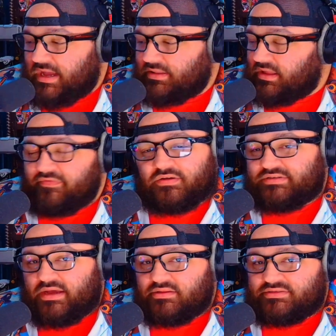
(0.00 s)
I love how
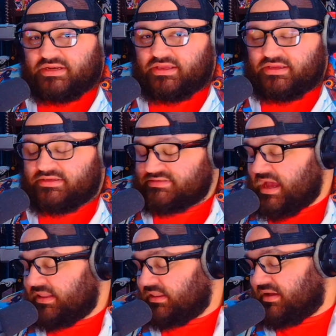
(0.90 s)
talented he is.
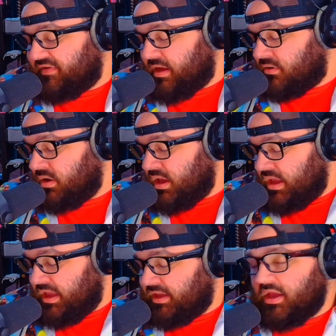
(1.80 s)
I love how
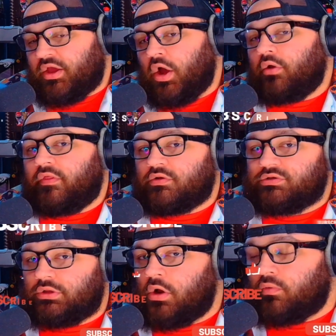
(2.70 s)
he can go to those
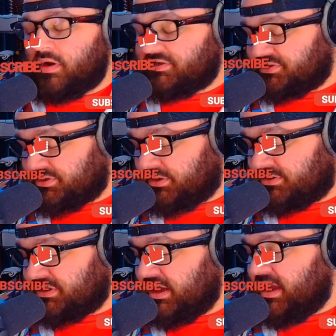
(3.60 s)
low
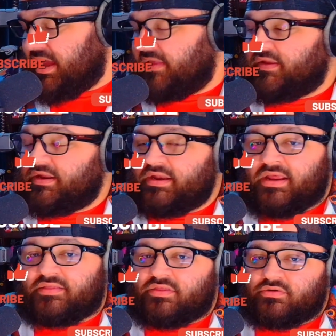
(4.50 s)
registers and then he can
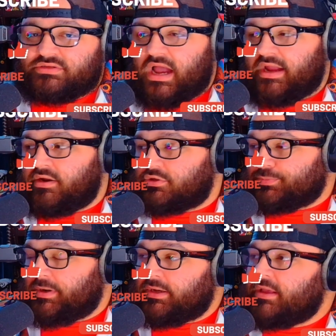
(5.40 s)
hit those high notes, but